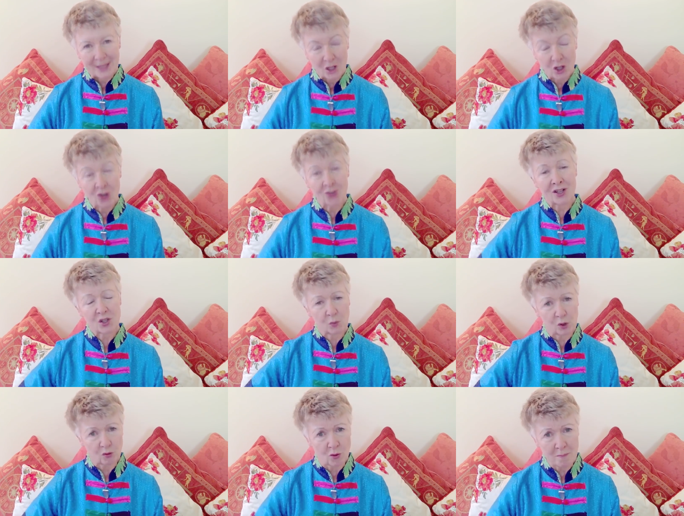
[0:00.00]
Uranus
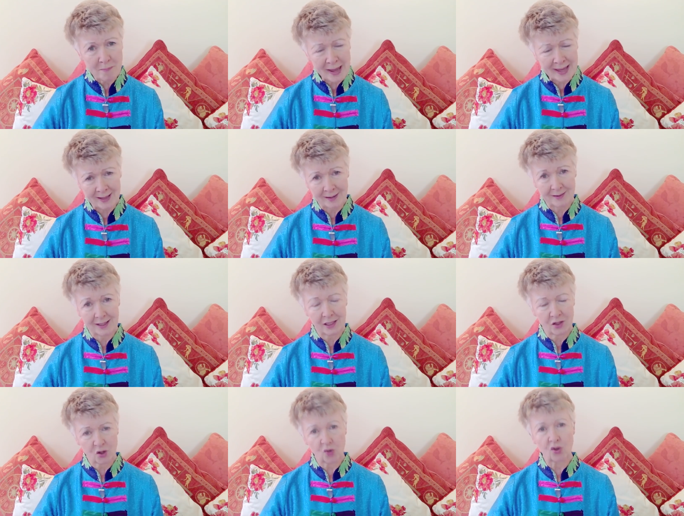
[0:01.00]
will remain
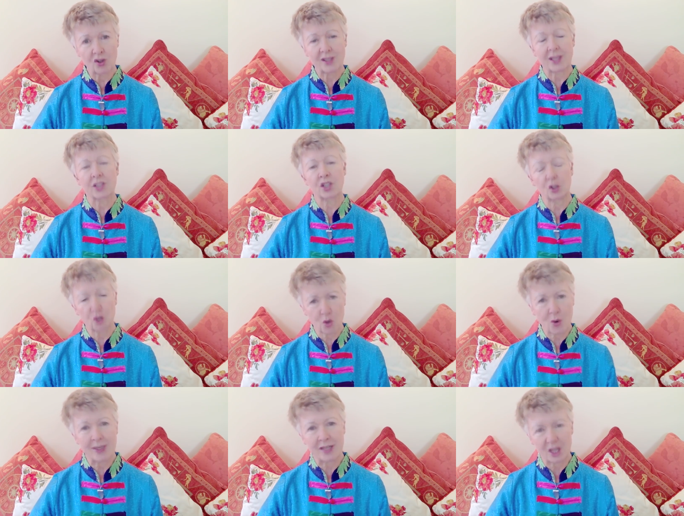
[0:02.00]
in Taurus until
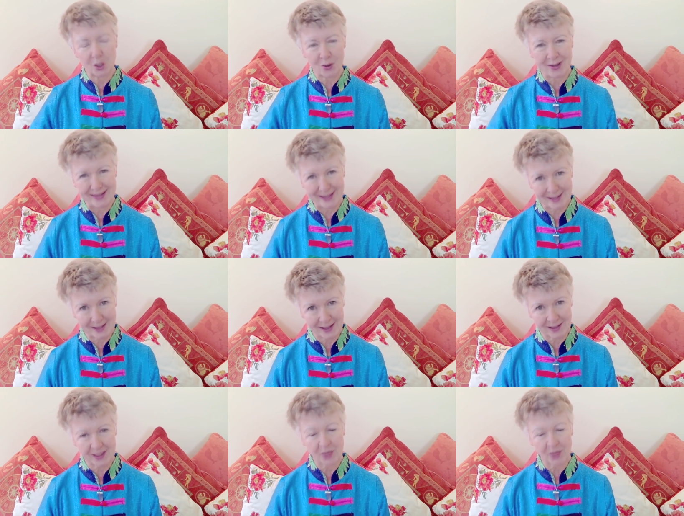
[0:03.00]
2026.